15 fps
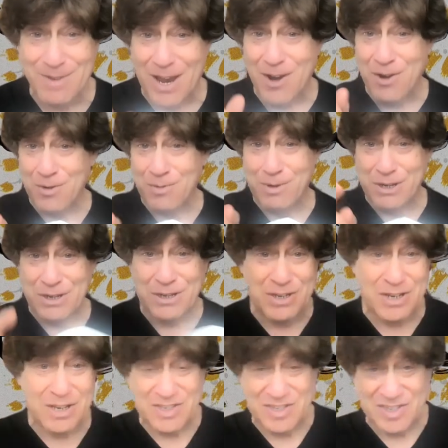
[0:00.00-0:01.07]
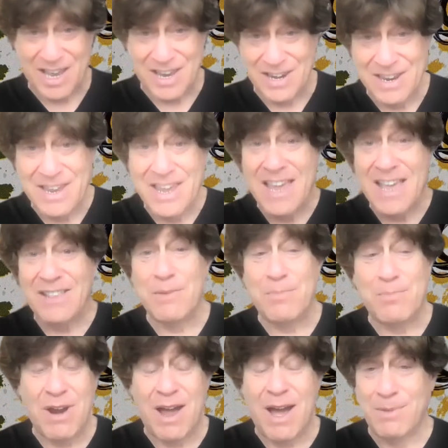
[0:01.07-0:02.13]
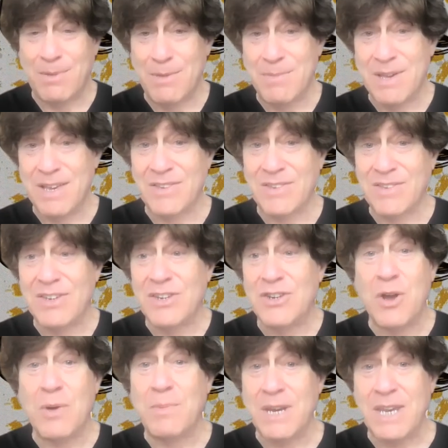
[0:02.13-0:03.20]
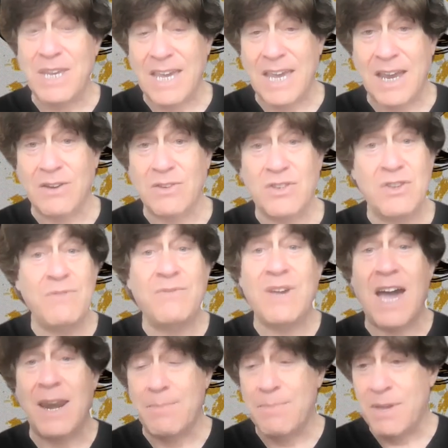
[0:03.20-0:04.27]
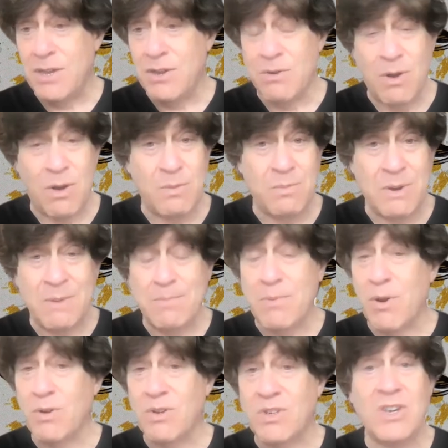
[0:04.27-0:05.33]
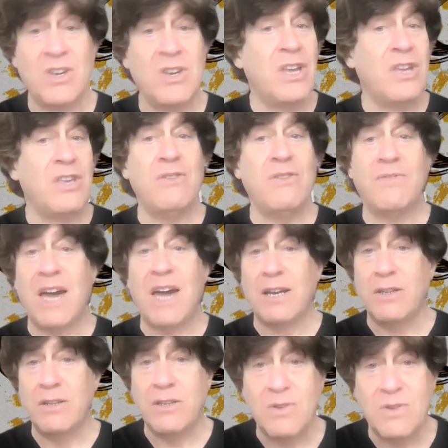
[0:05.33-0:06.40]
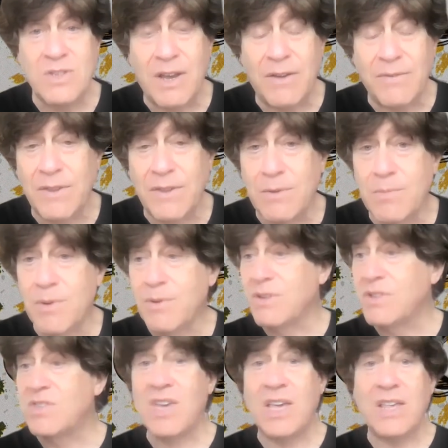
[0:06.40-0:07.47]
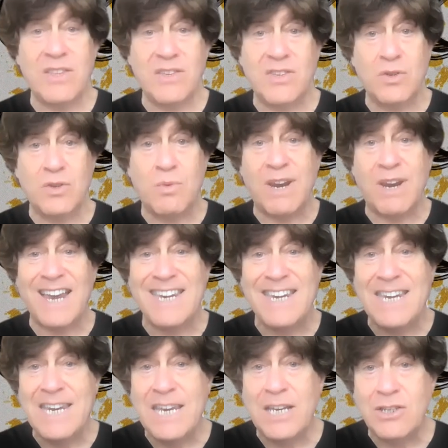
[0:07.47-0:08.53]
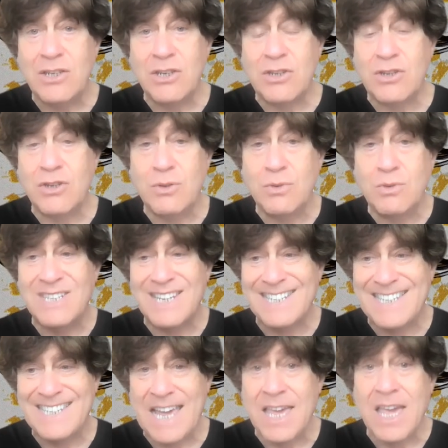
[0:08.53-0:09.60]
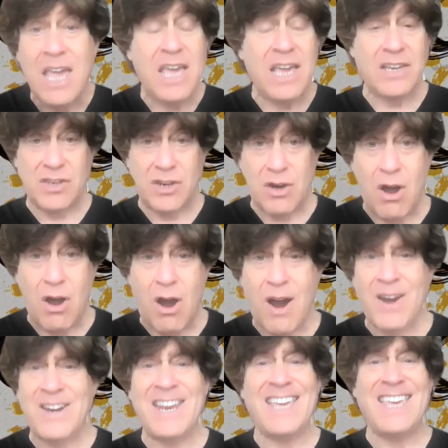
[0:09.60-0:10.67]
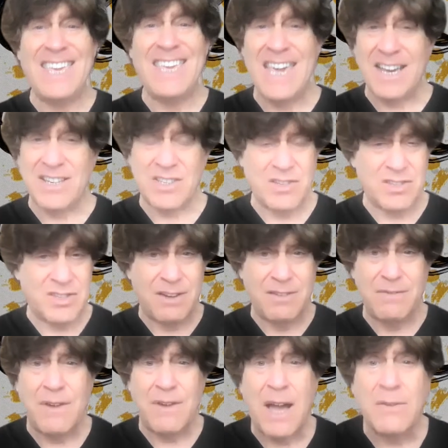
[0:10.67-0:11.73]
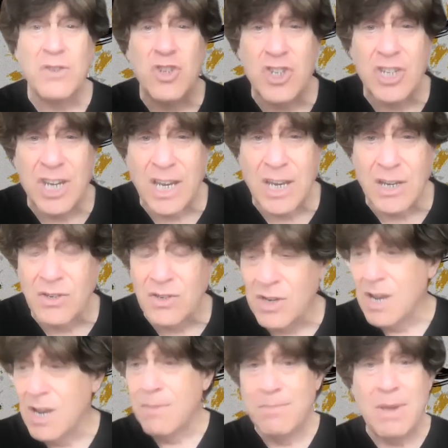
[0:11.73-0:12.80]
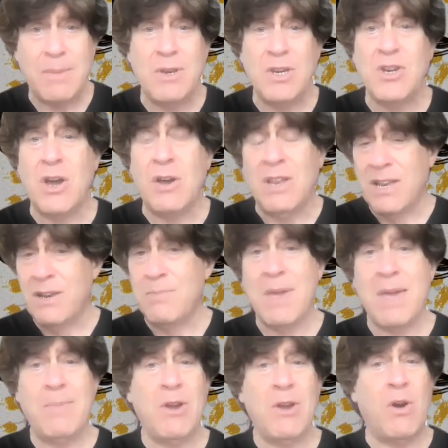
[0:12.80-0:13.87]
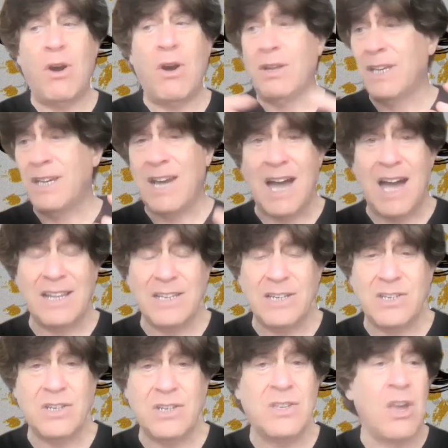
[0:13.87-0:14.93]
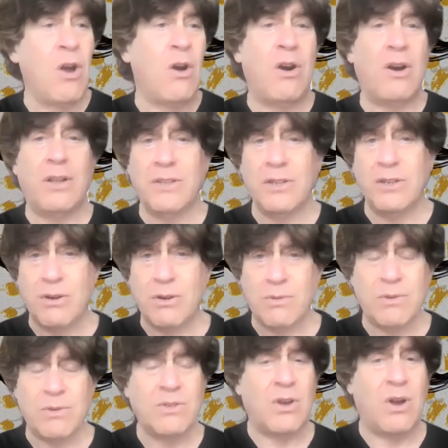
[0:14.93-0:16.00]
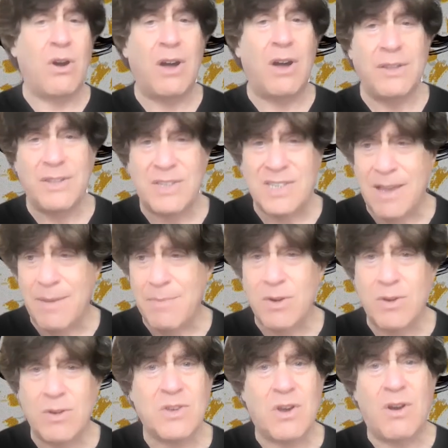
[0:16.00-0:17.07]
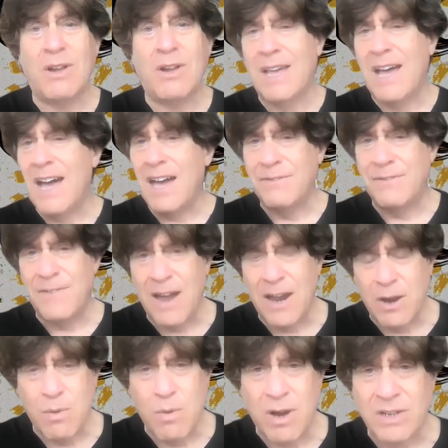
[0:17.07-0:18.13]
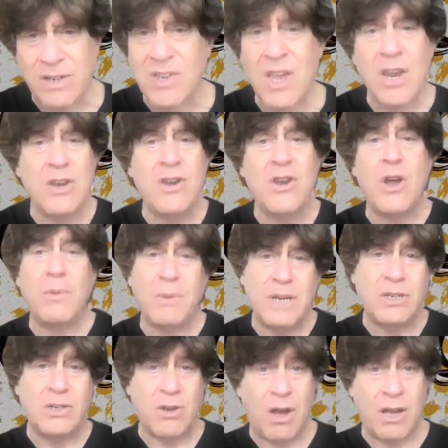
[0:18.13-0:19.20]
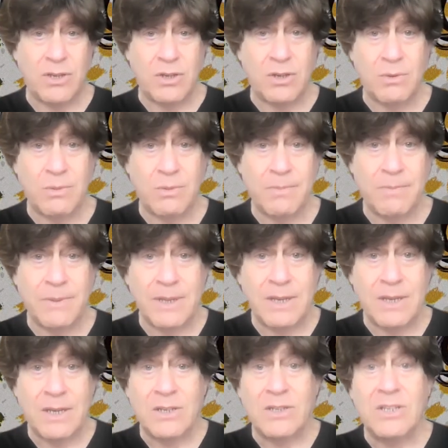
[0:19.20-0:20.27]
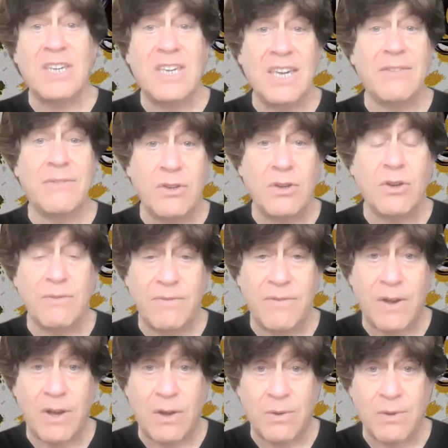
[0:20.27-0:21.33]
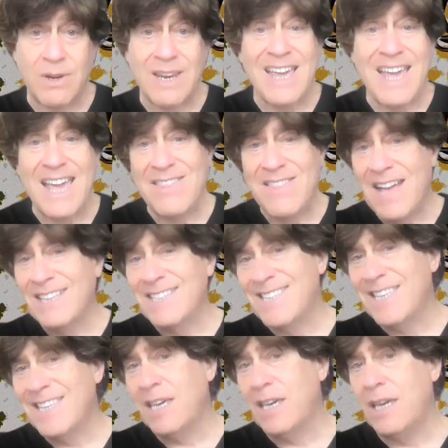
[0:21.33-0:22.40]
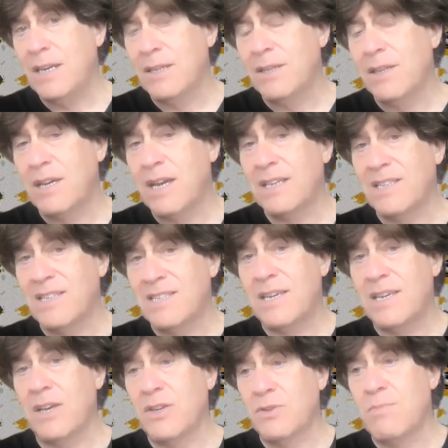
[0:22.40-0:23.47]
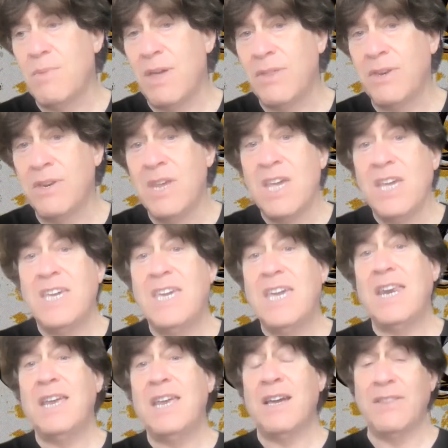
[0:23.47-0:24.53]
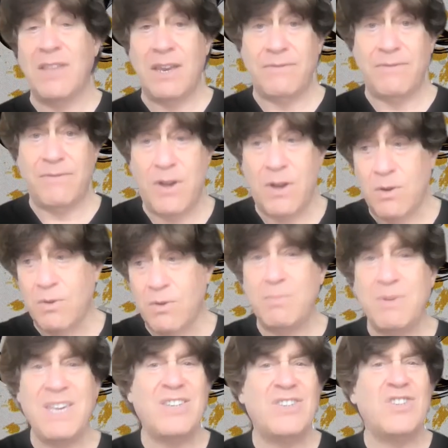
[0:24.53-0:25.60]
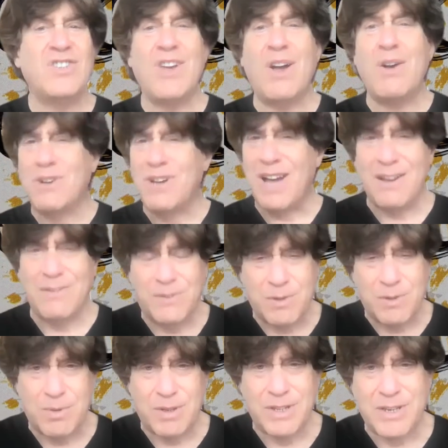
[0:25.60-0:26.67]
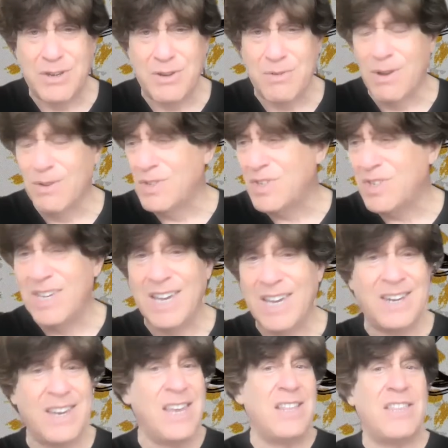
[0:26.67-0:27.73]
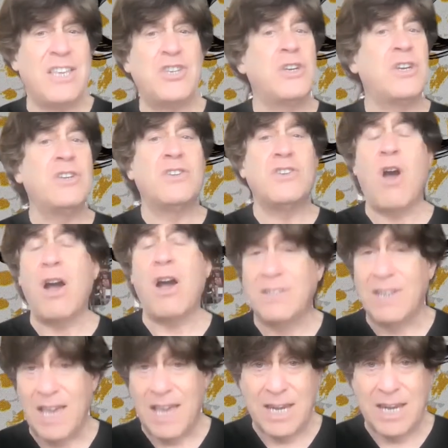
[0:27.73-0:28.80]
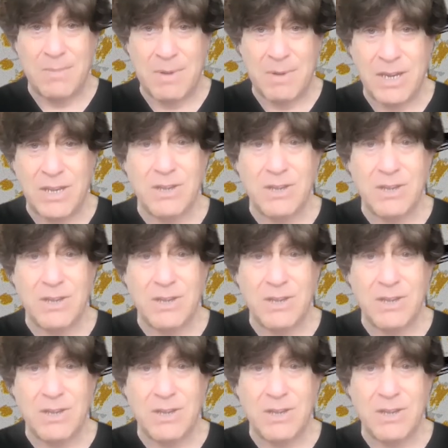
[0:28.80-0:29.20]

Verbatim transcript: I heard what you just said. The problem is nobody cares. You've got to be your own person. You've got to look yourself in the mirror and say, This is what I need to do today. Is it hard? Yes, because it involves change. Maybe no, maybe all the colleges, all the gurus, all the seminars, all the hot fire walks. nobody taught you to give good phone. And that's the key to the GUTS sales method getting on that phone, being so comfortable in your own skin that you can talk to anybody.